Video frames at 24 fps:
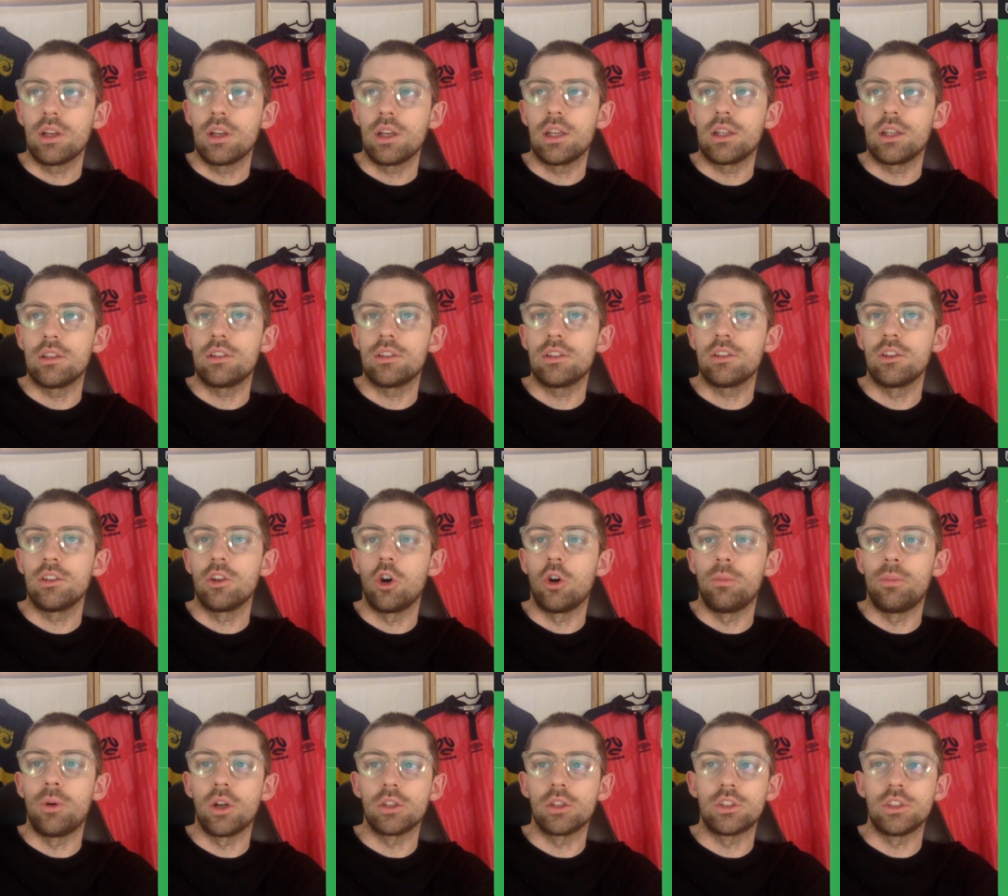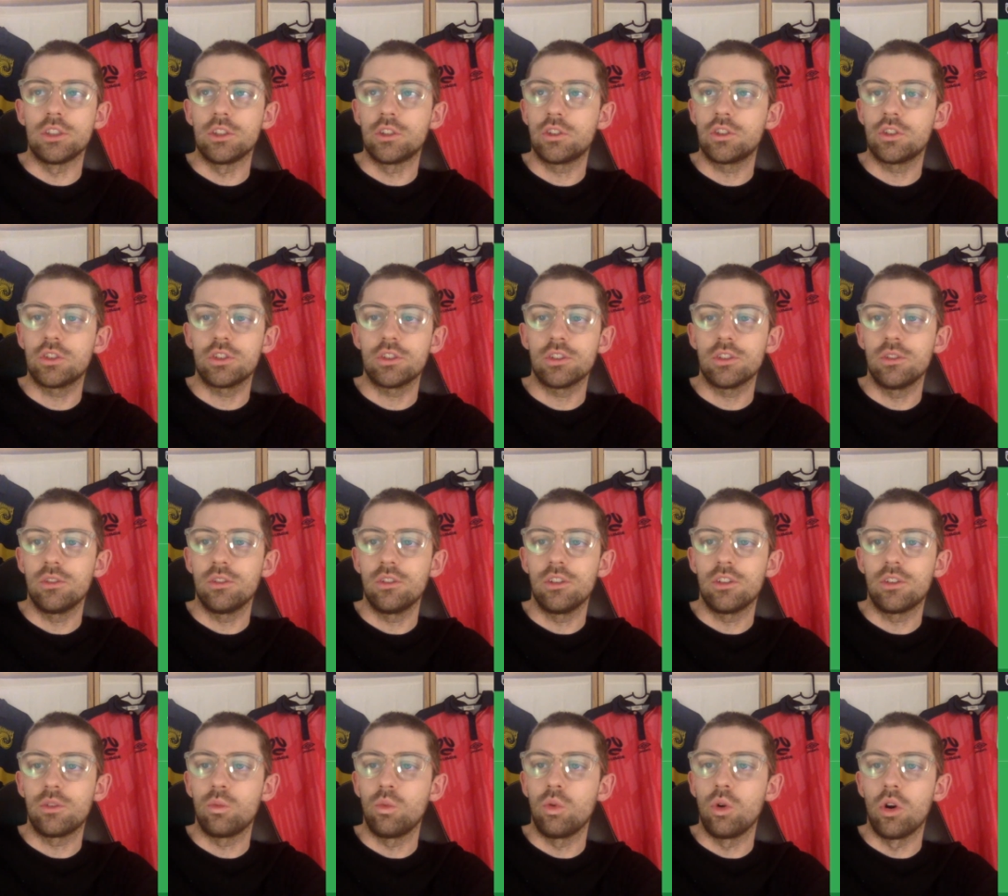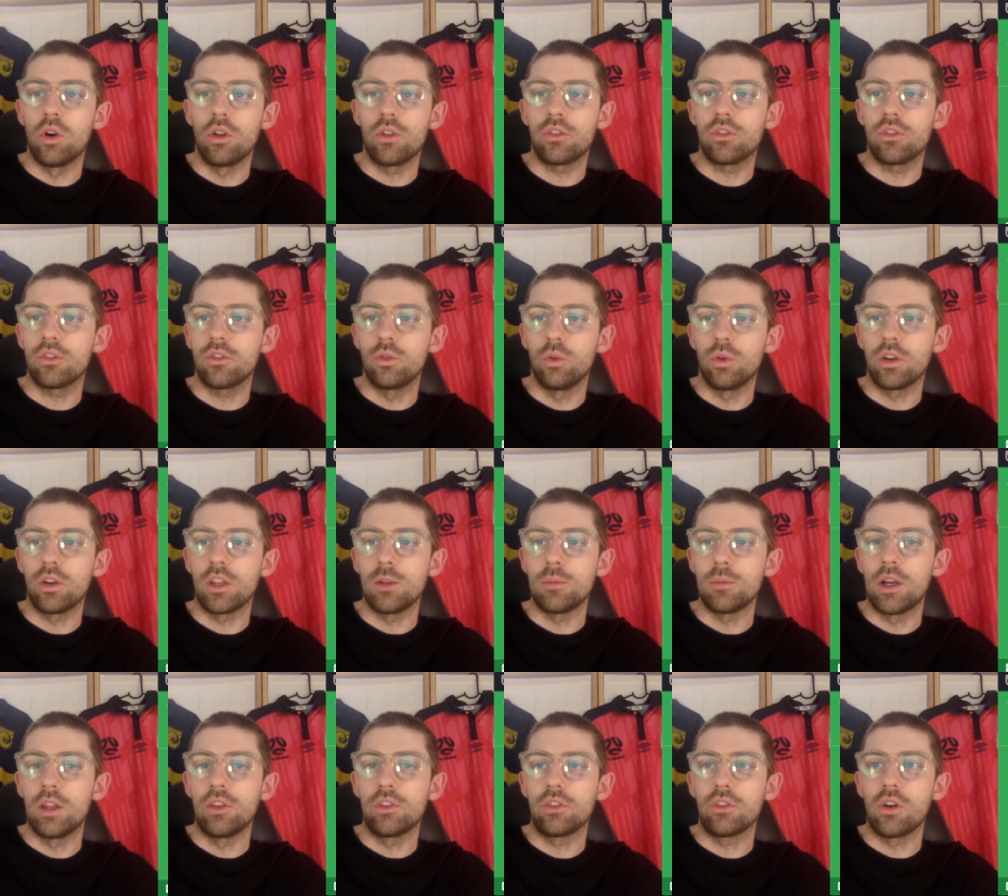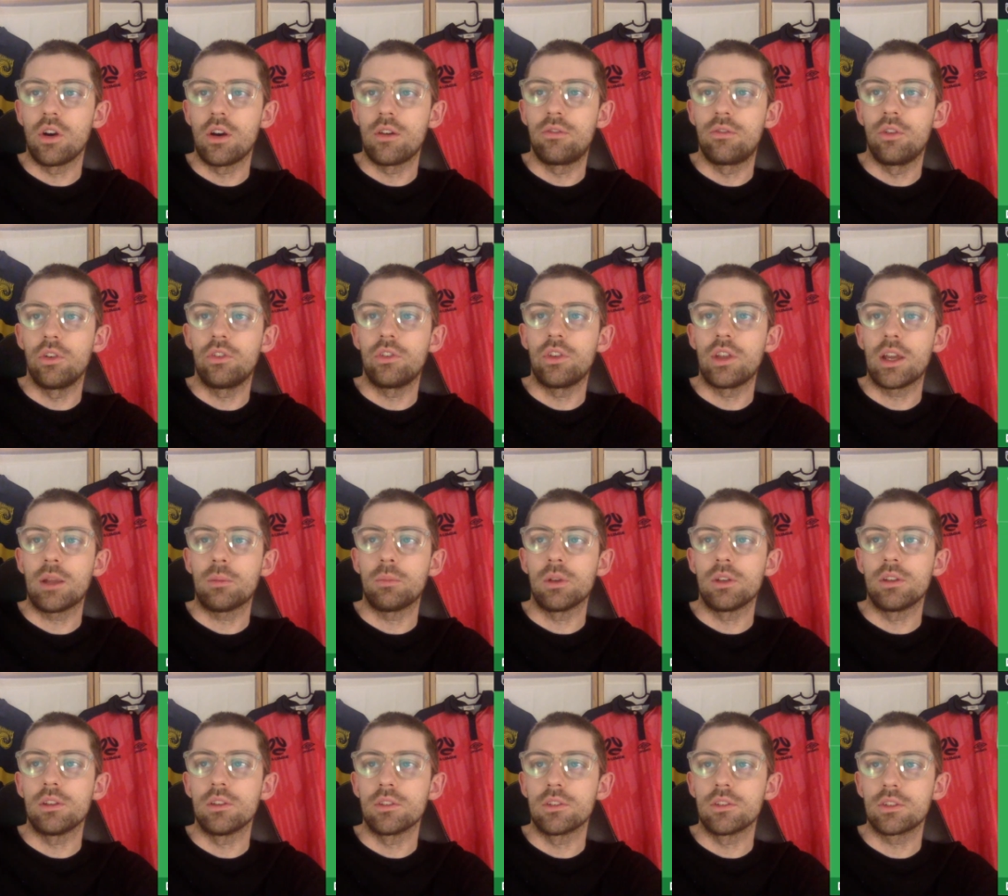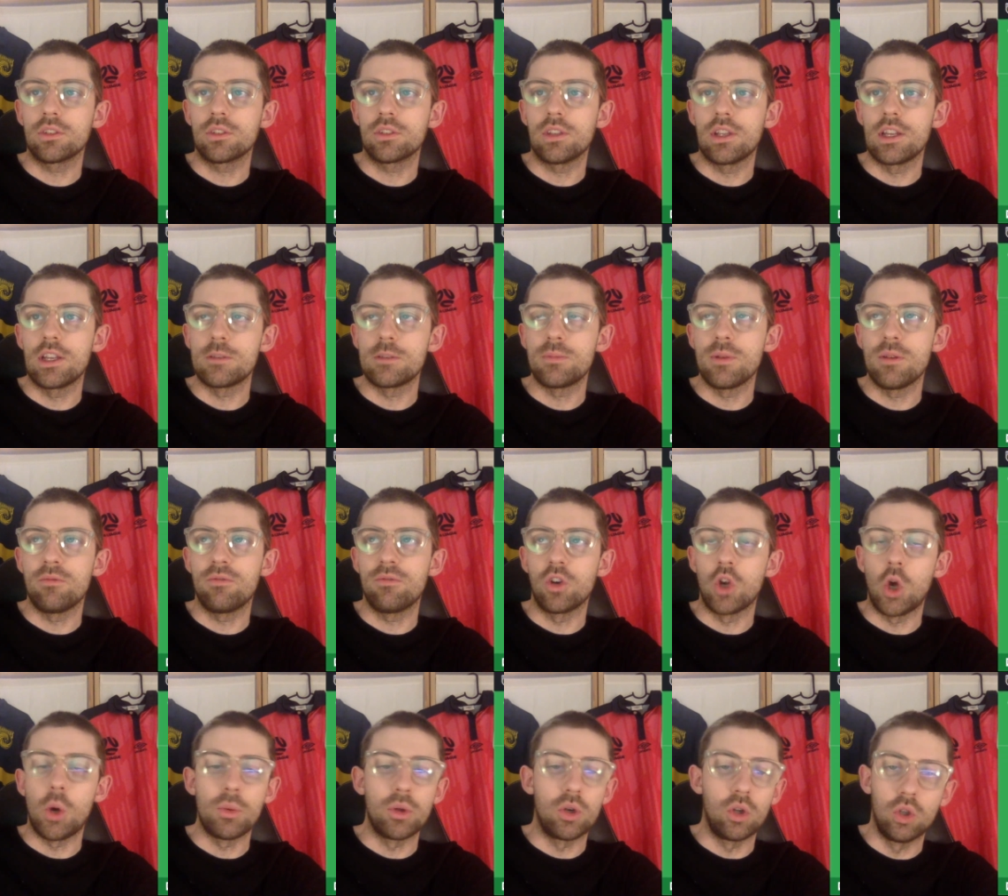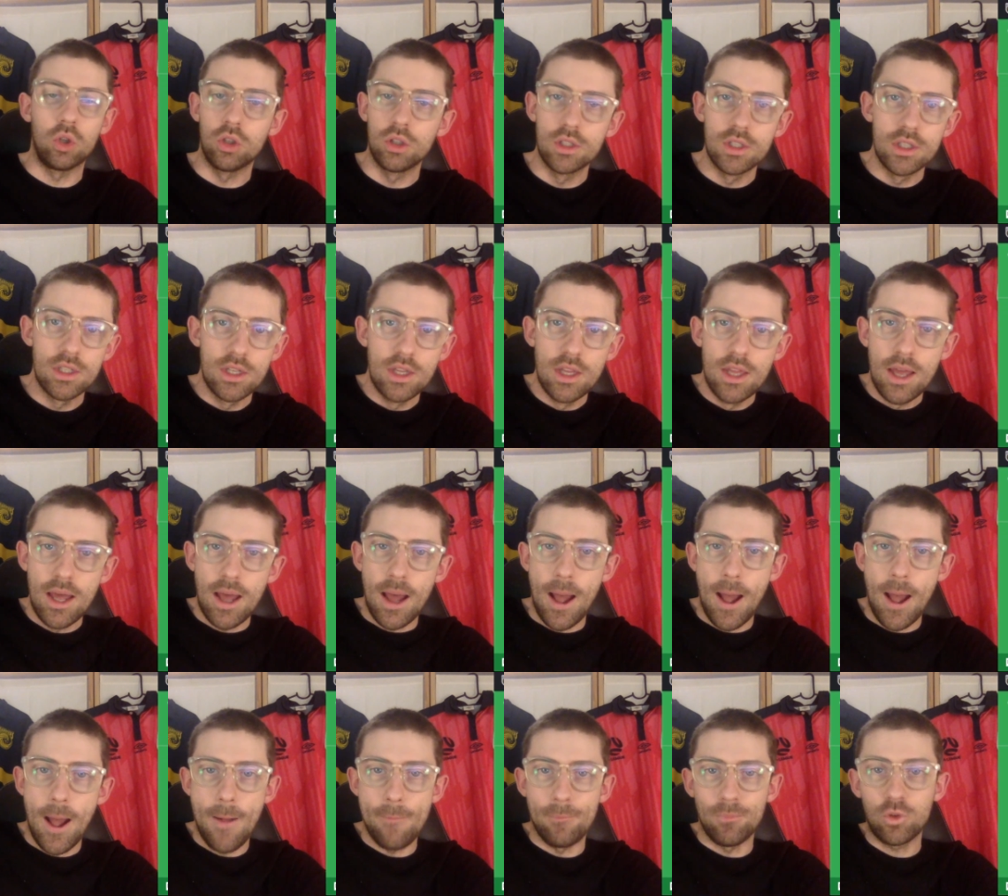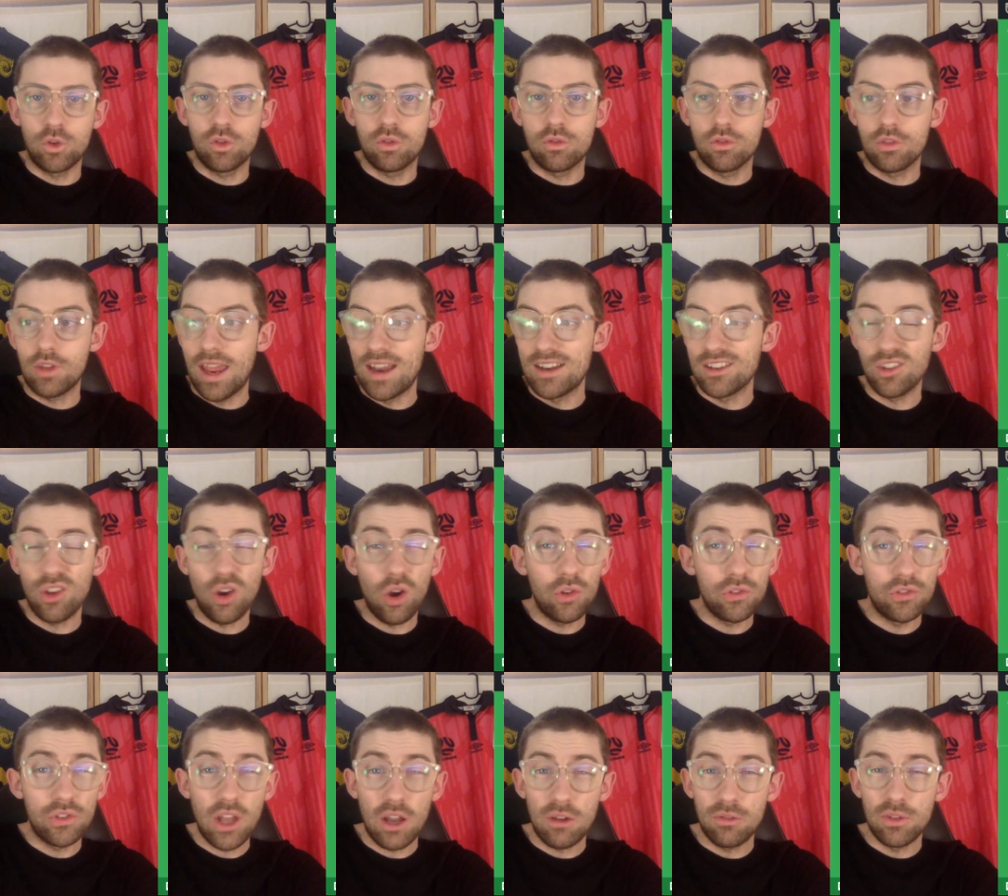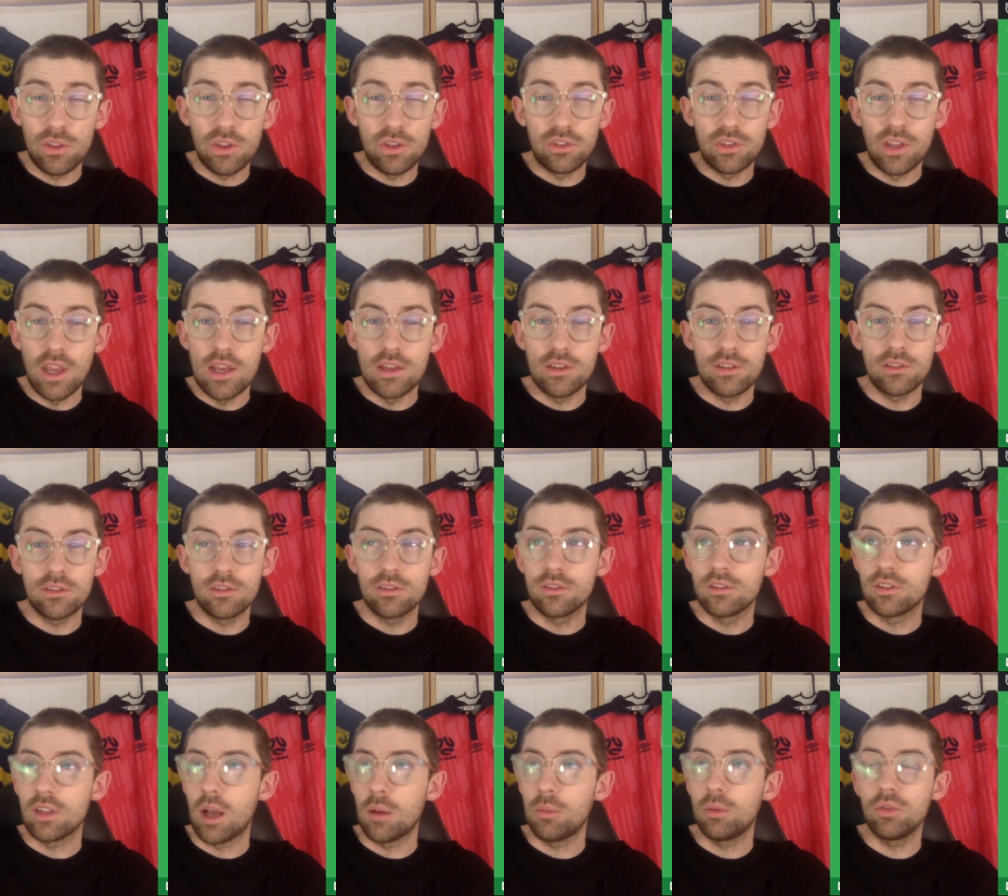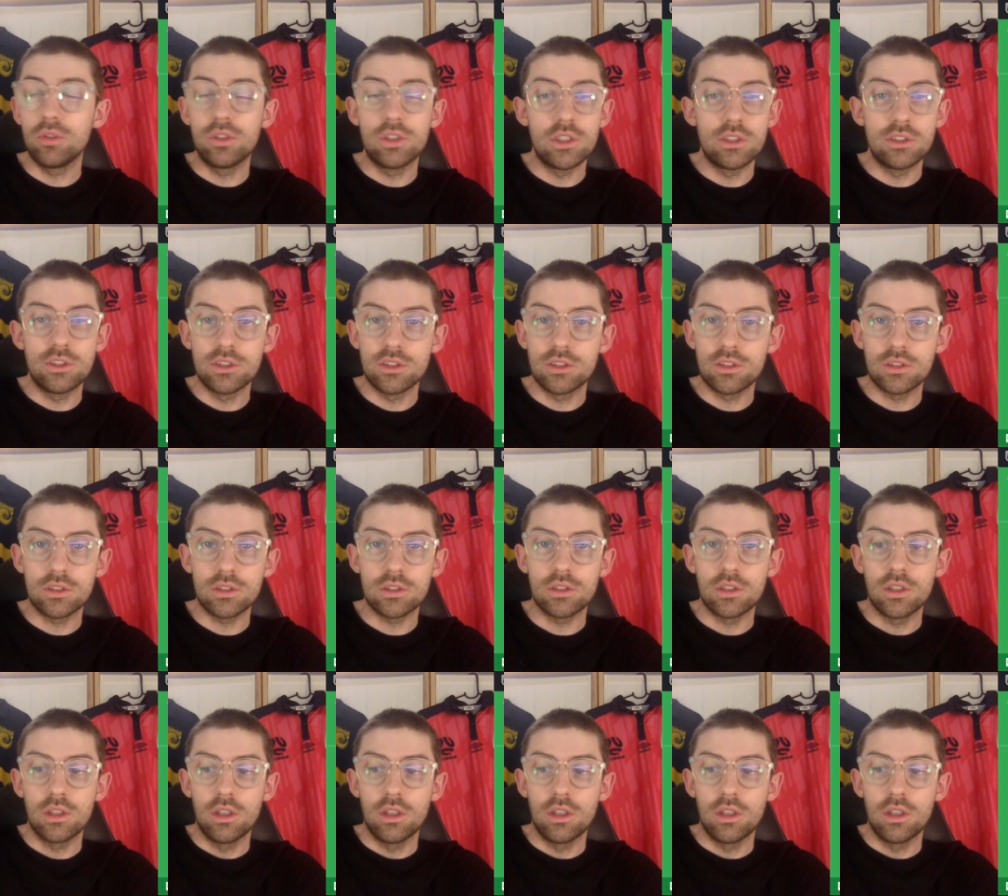And Noah Botic, it's worth talking about this guy for a sec because he's been phenomenal. 10 goals now for the season, double digits.